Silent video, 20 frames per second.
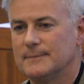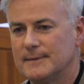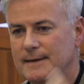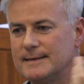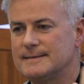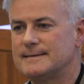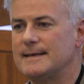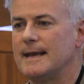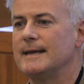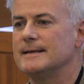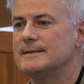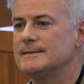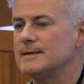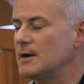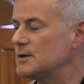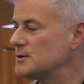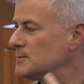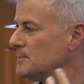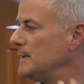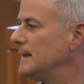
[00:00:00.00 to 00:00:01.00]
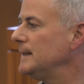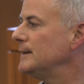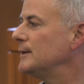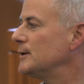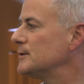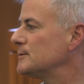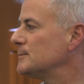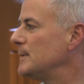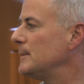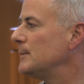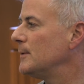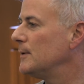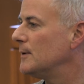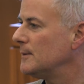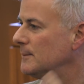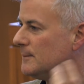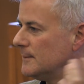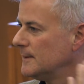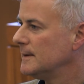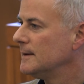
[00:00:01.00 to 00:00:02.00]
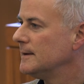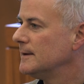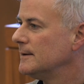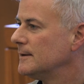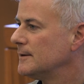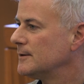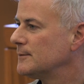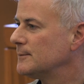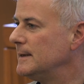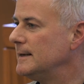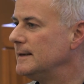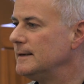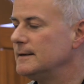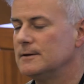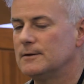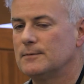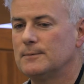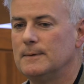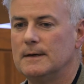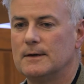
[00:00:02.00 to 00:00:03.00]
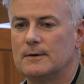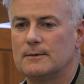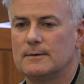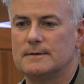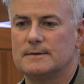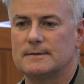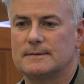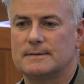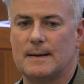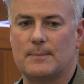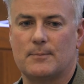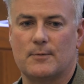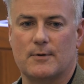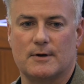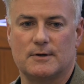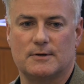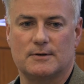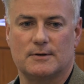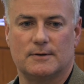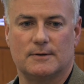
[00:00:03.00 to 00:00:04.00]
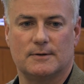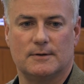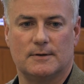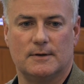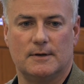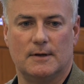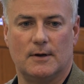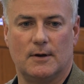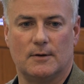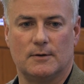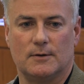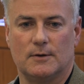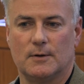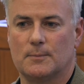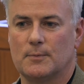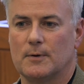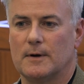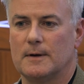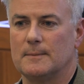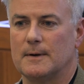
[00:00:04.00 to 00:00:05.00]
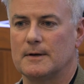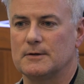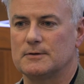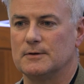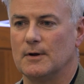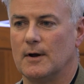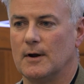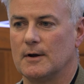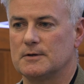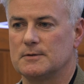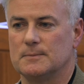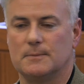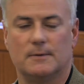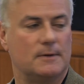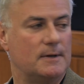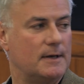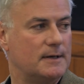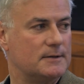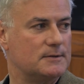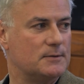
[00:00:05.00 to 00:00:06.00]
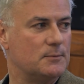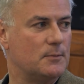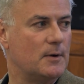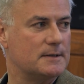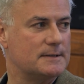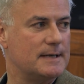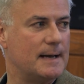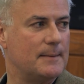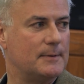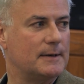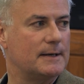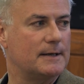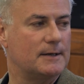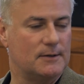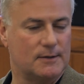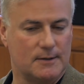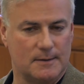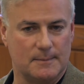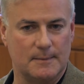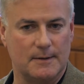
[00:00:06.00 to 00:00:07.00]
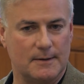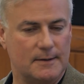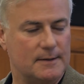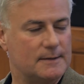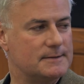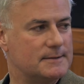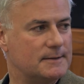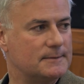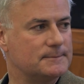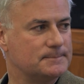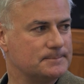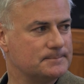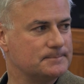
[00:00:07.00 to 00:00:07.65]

stay in touch, meet those people. 3 degrees of separation, you're pretty much knowledgeable as to what's happening in your community. So,